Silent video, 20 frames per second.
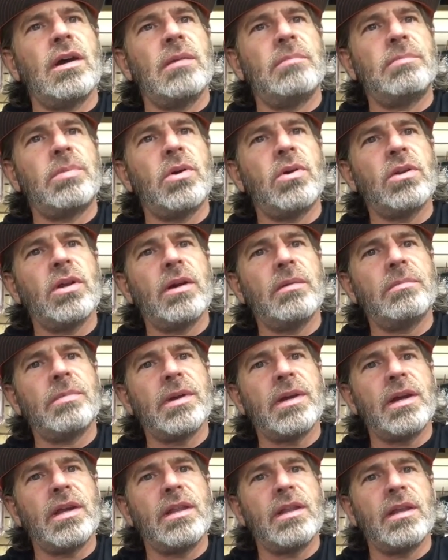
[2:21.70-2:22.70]
pull-up
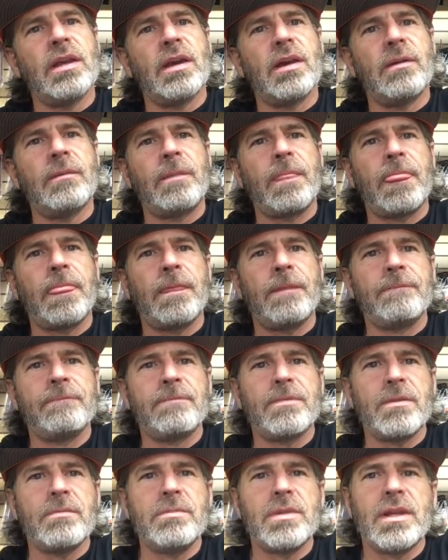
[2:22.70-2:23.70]
and the
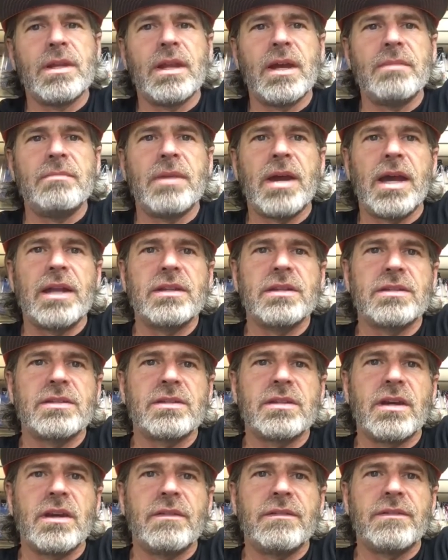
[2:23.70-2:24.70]
midline madness
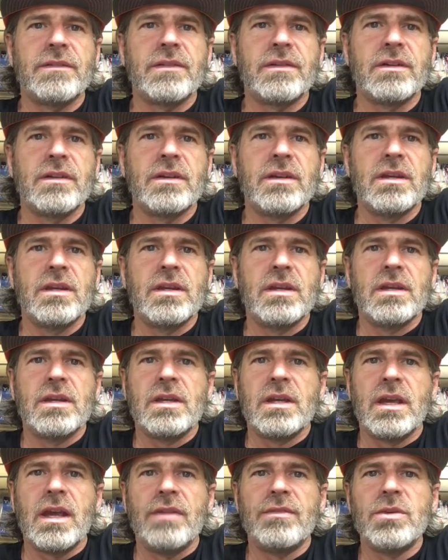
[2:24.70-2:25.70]
stuff,
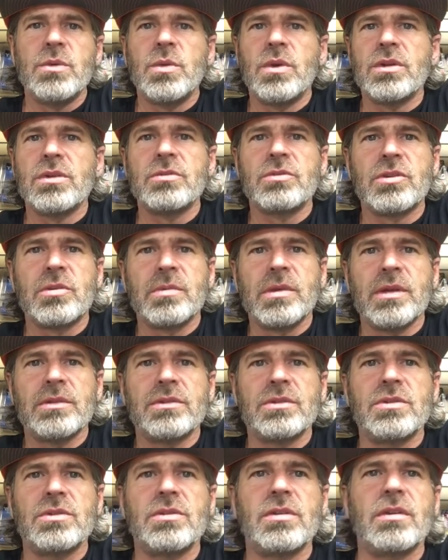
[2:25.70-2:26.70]
everyone should be able
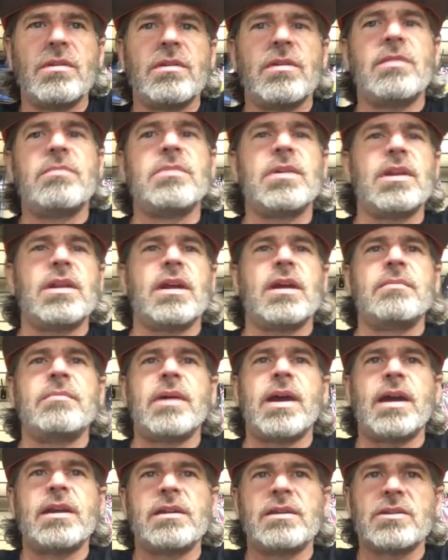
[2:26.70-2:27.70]
to do the midline
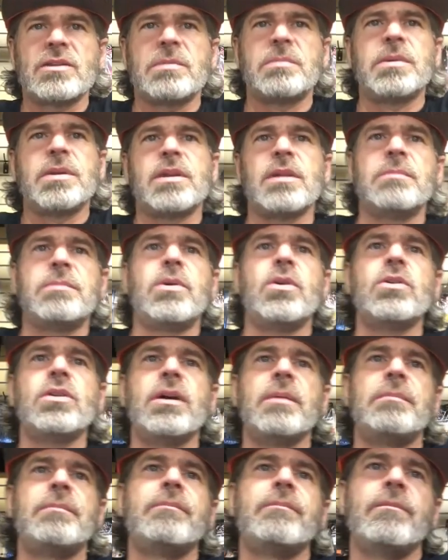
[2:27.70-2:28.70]
madness. But the
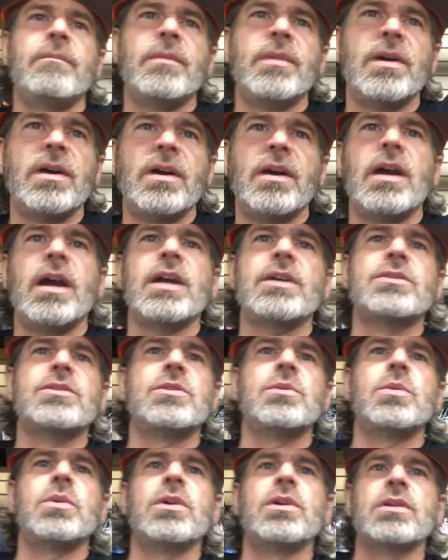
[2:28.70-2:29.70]
pull-up
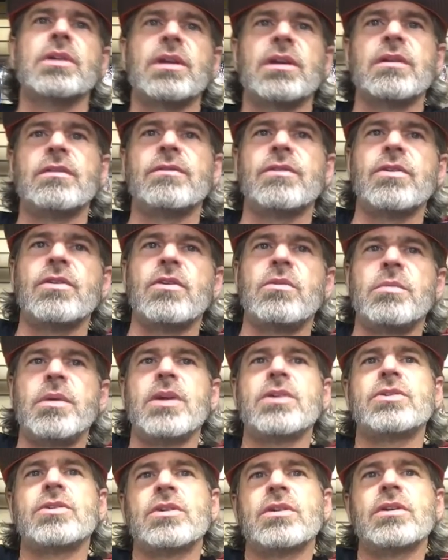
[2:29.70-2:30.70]
extra work for no
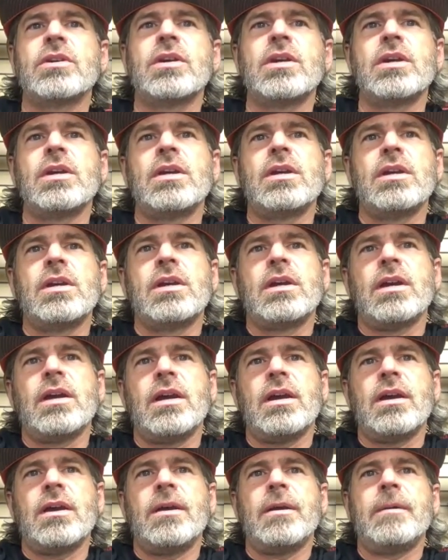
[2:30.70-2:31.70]
measure,
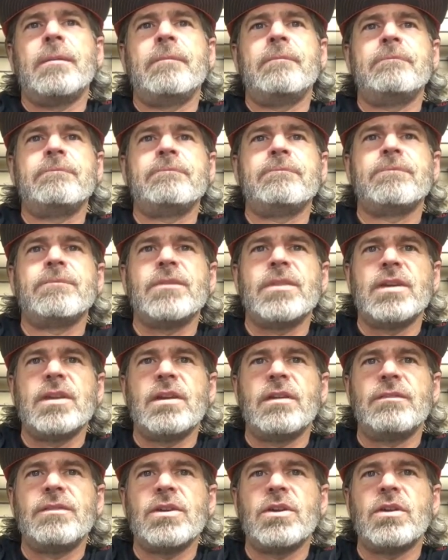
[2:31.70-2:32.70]

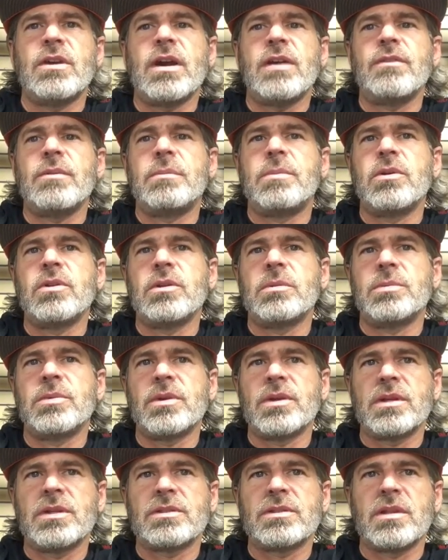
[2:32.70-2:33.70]
if you don't have a pull-up
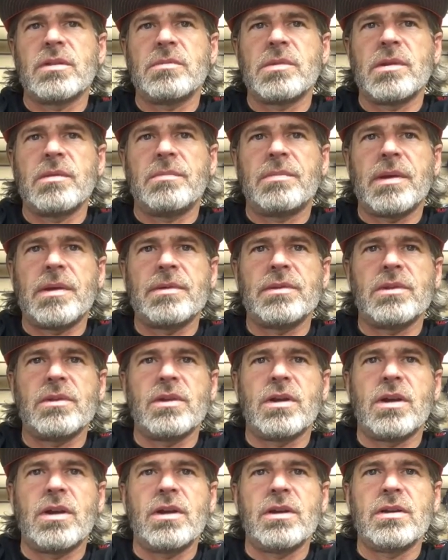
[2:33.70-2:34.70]
rig, it's going to be probably a little
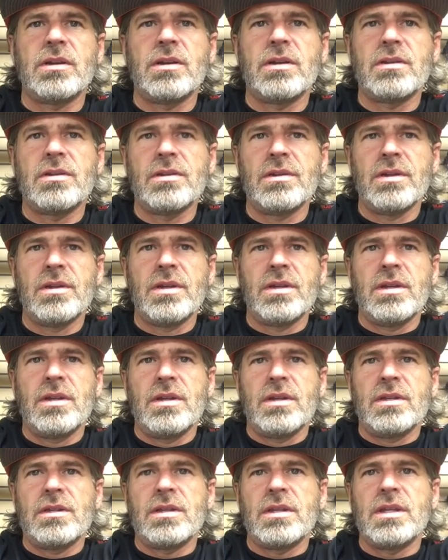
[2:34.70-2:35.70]
hard
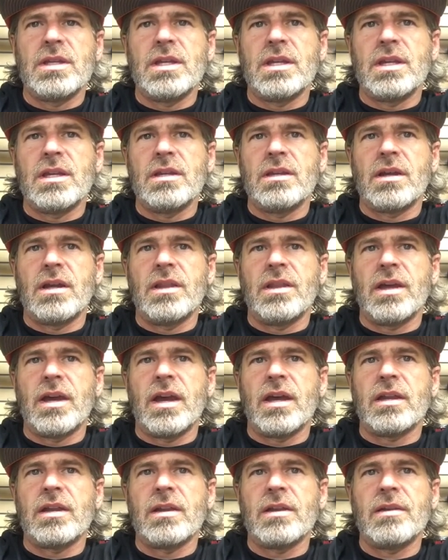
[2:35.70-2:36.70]
to get in on that.